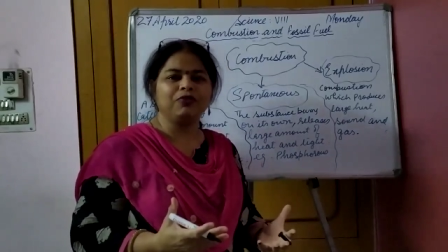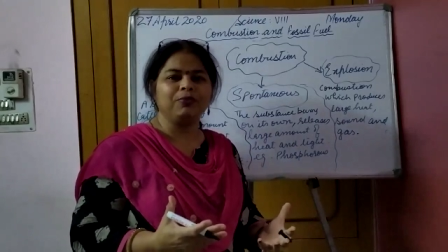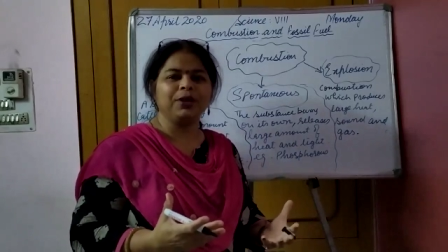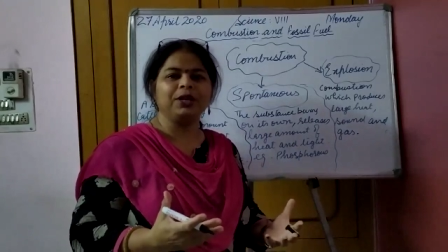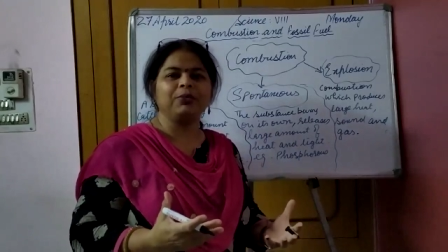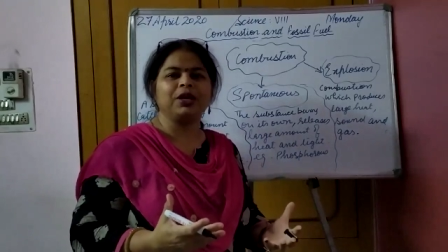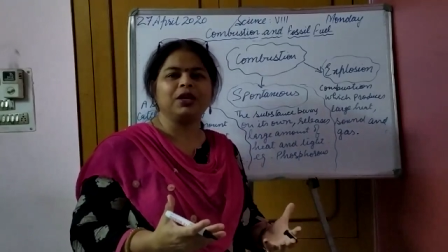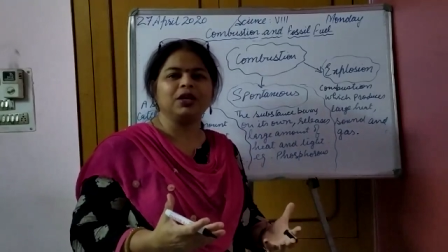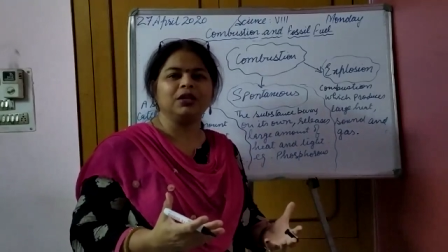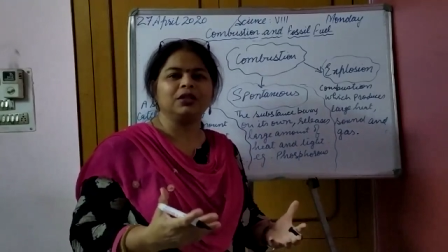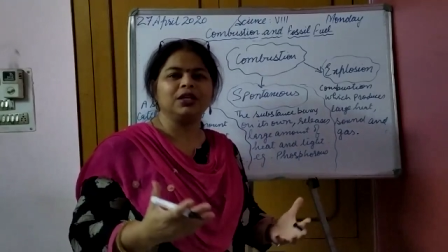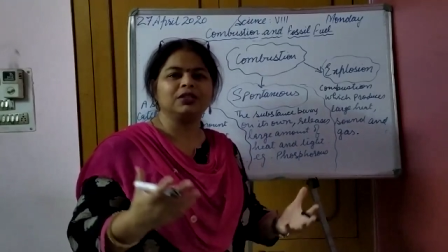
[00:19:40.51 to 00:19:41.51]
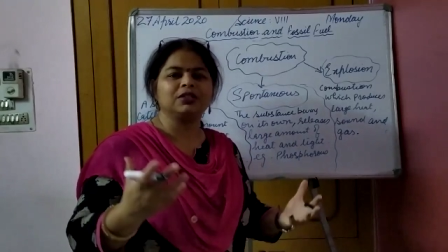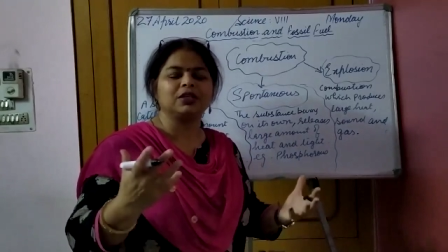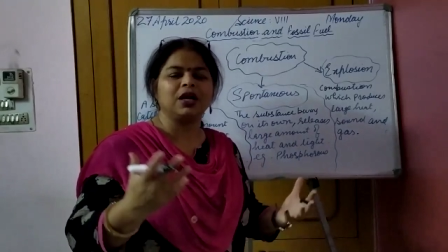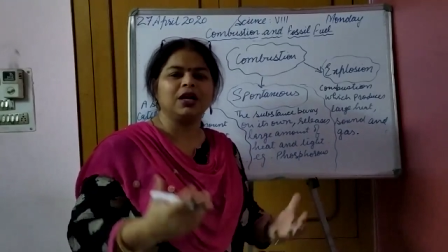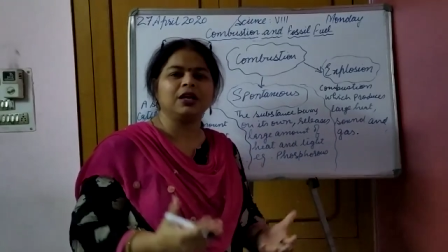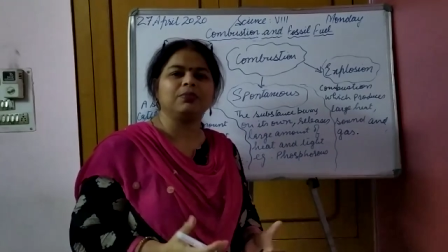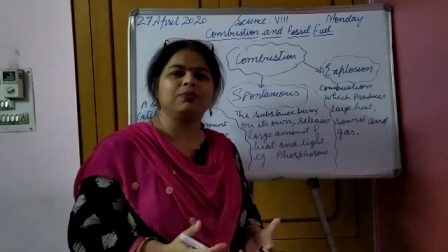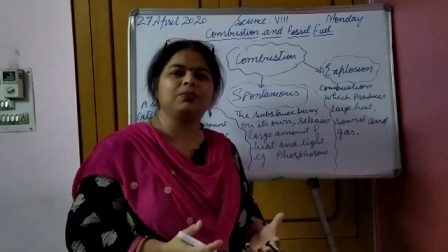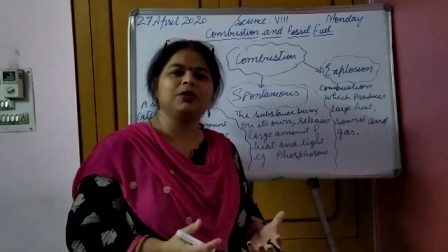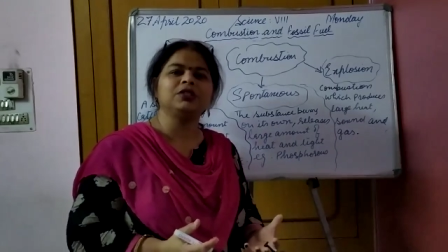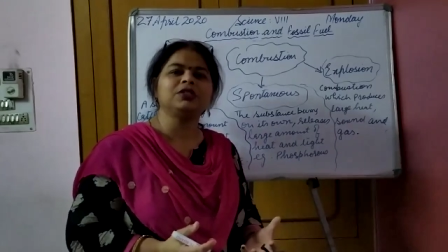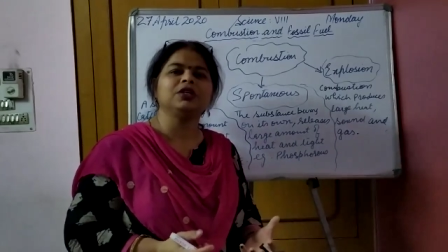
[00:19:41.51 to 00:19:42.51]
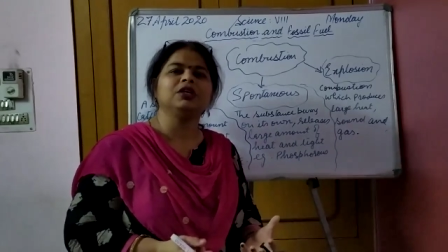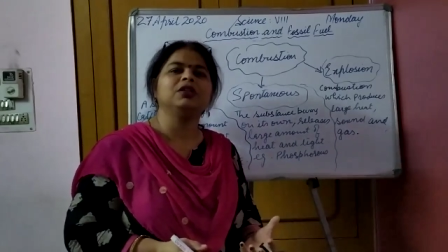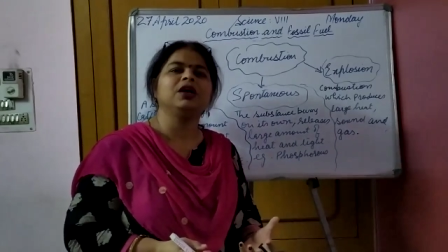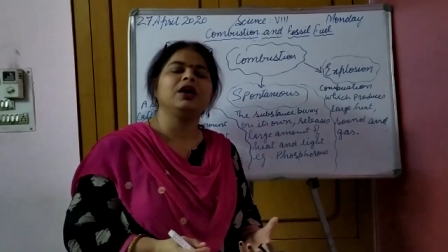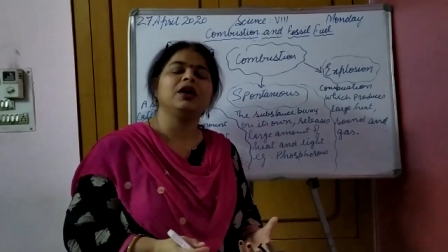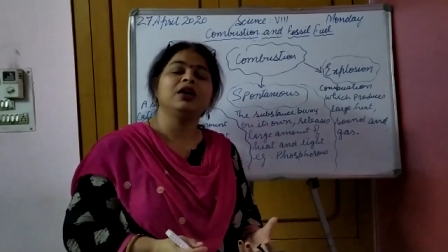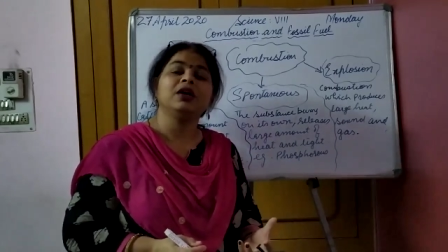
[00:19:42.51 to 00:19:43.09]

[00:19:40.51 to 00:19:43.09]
merrymaking, they start bursting the